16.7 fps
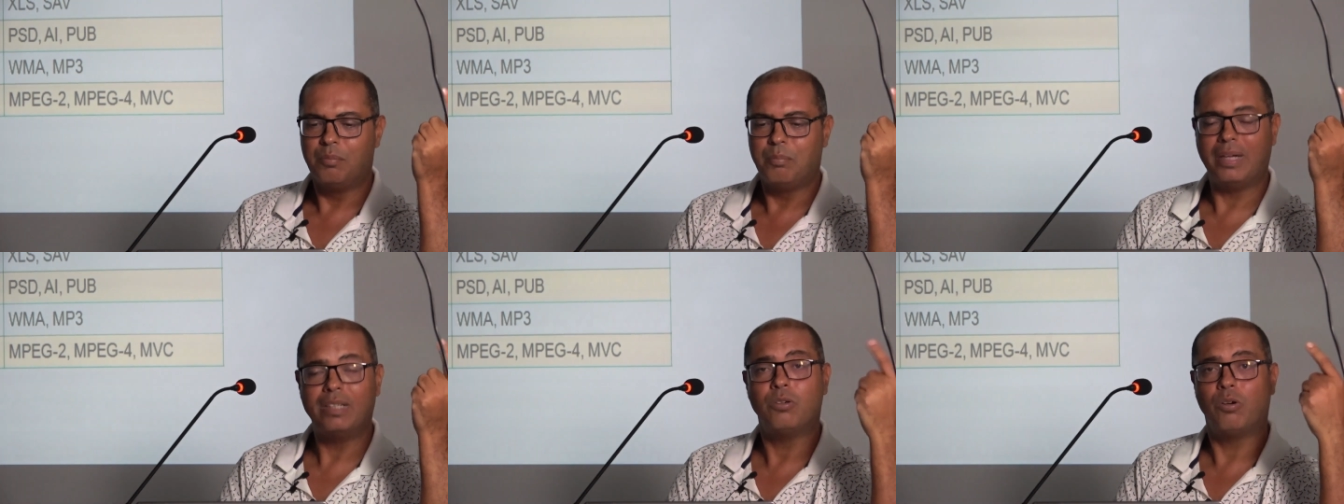
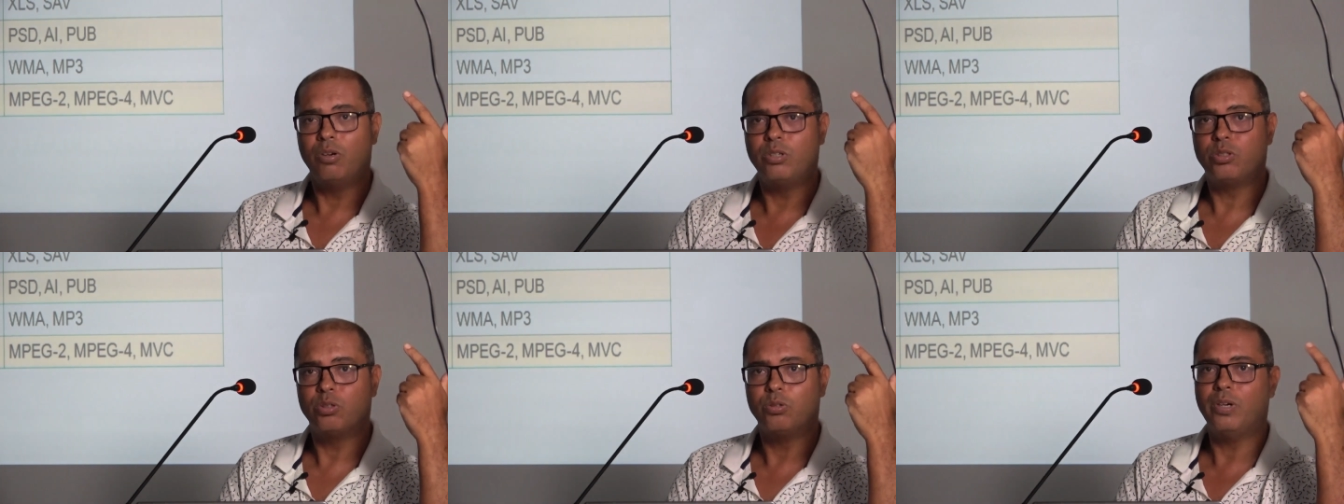but
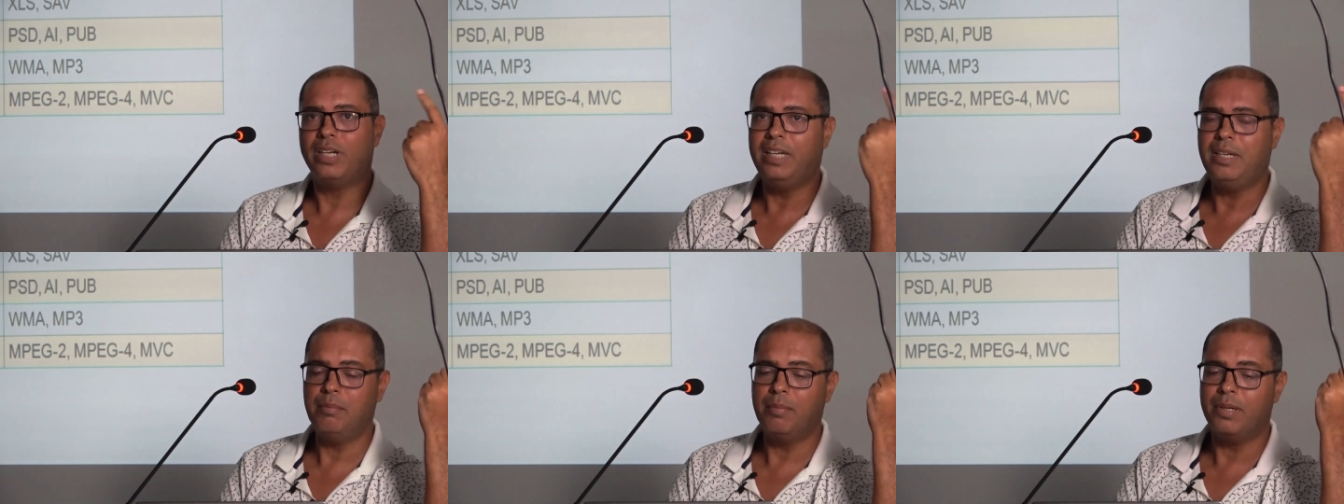
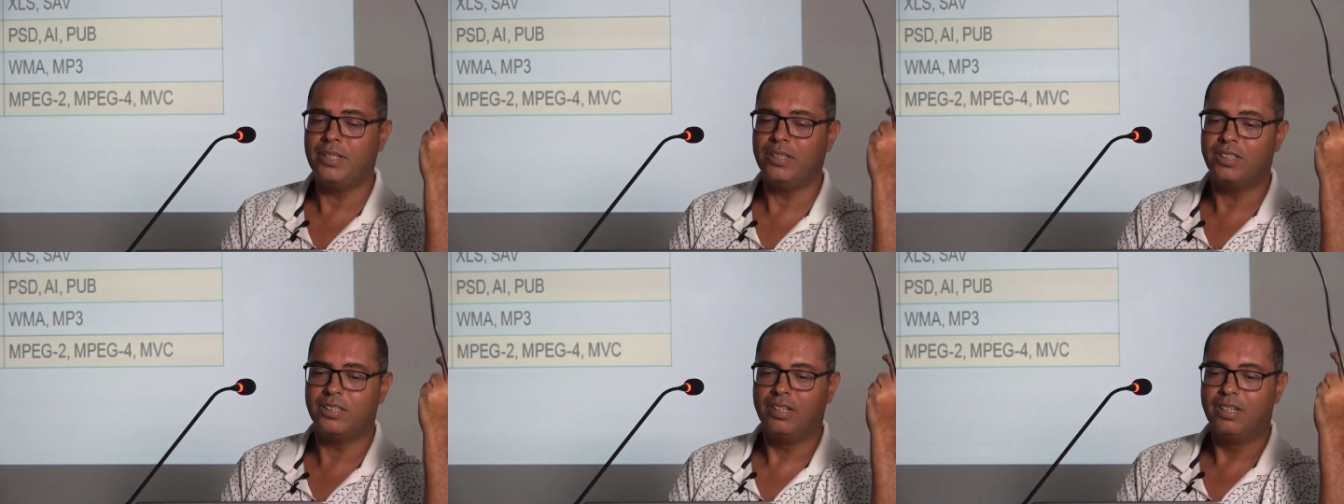also
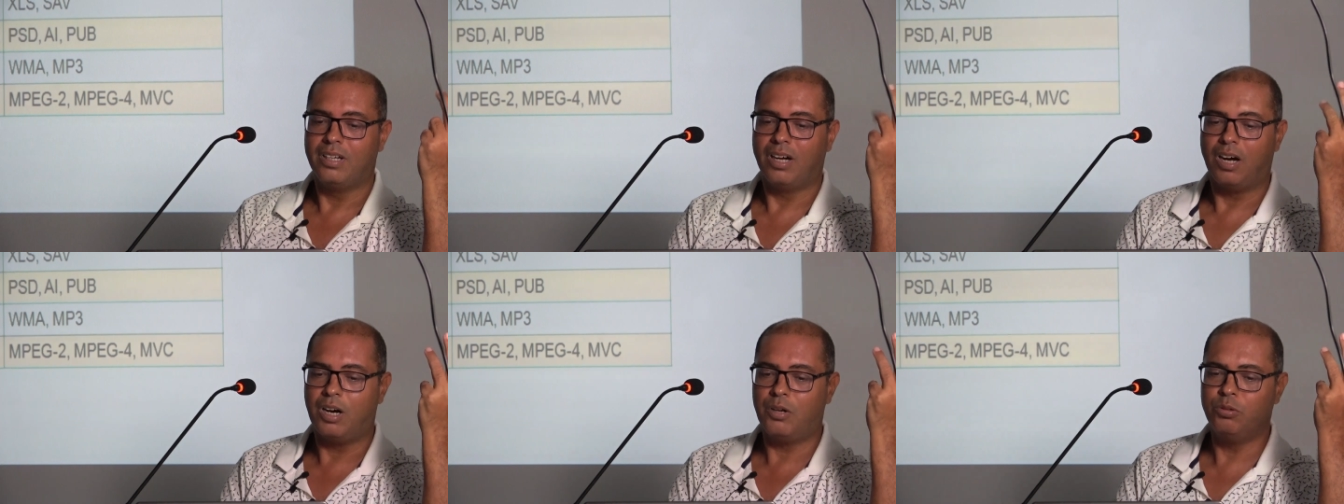image,
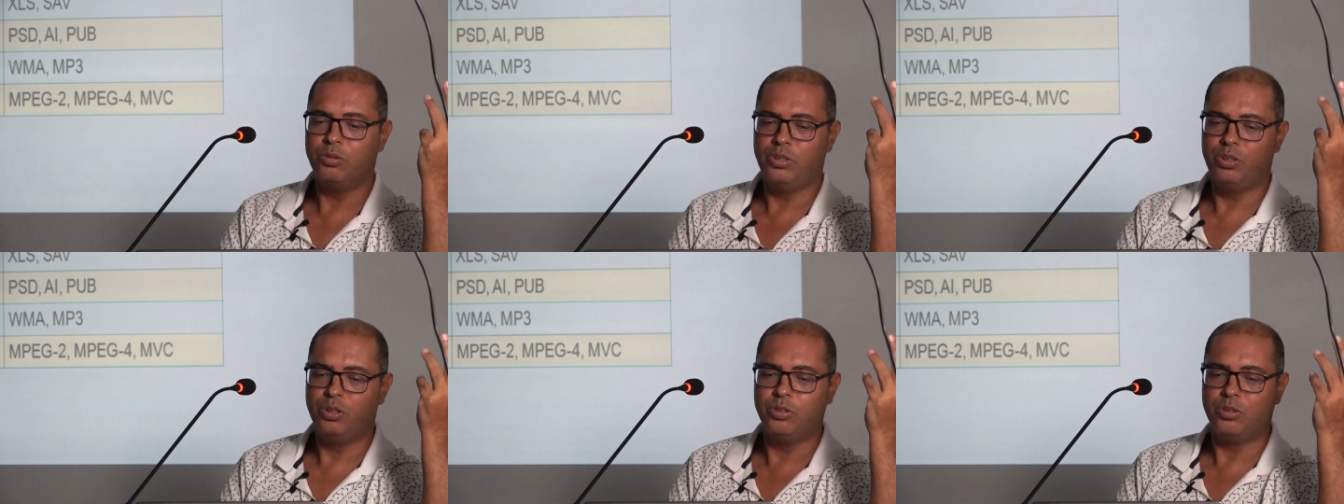
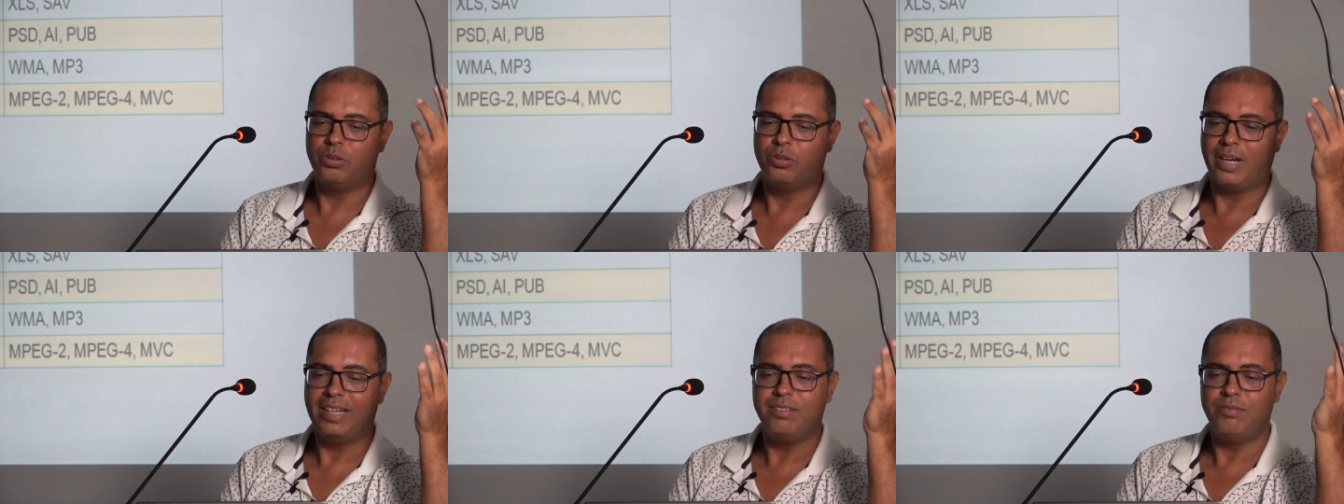
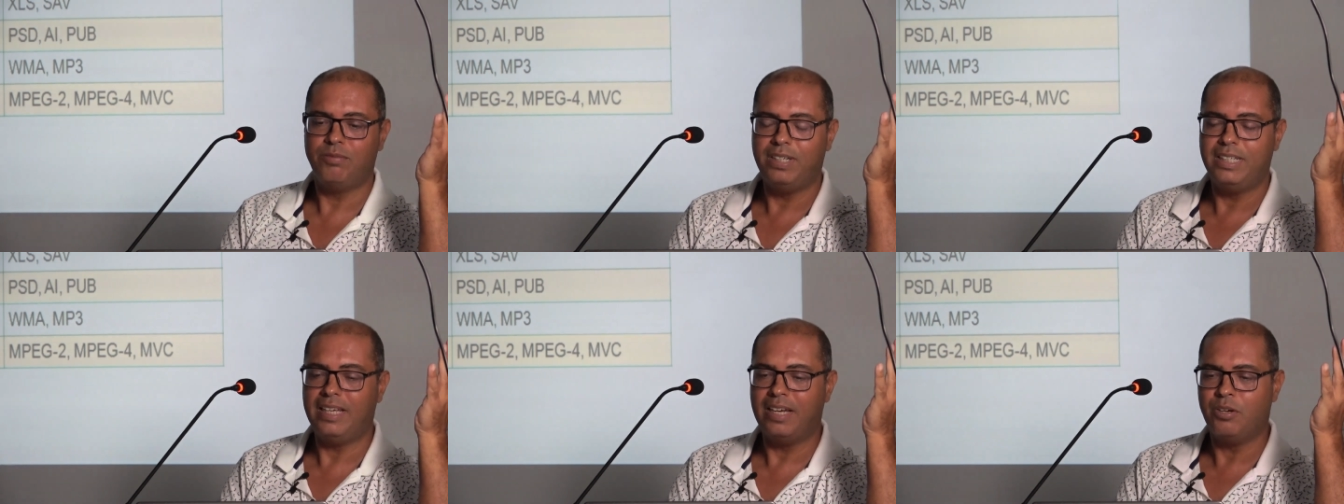audio,
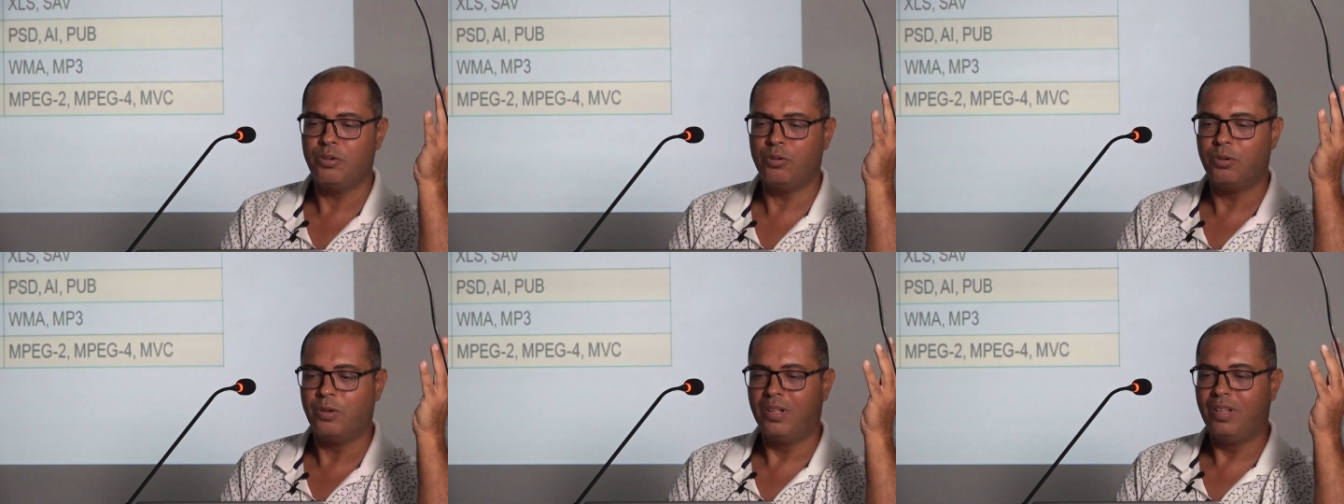and
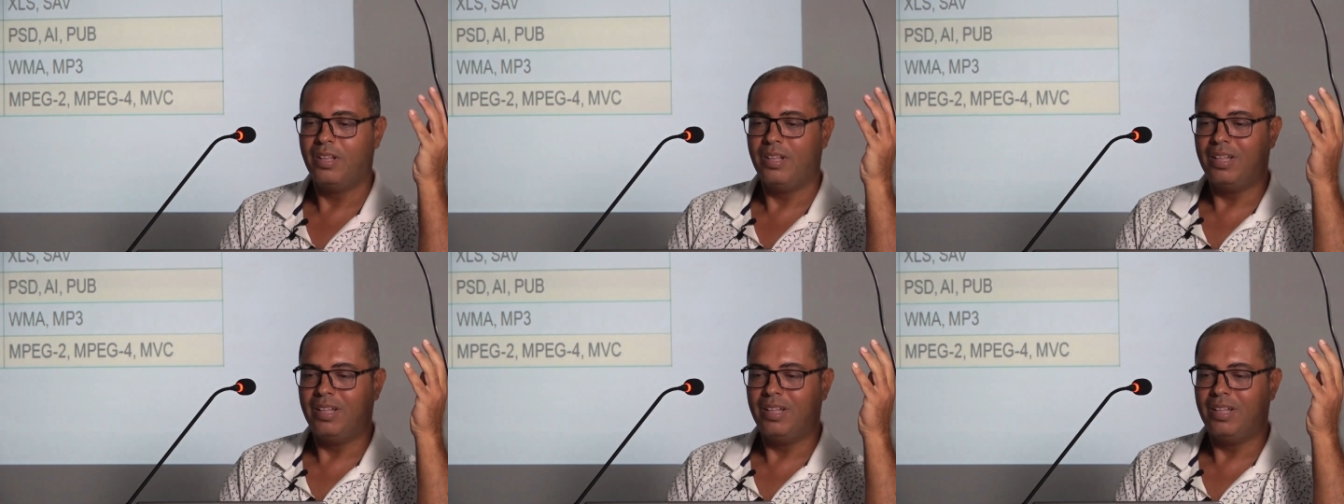video,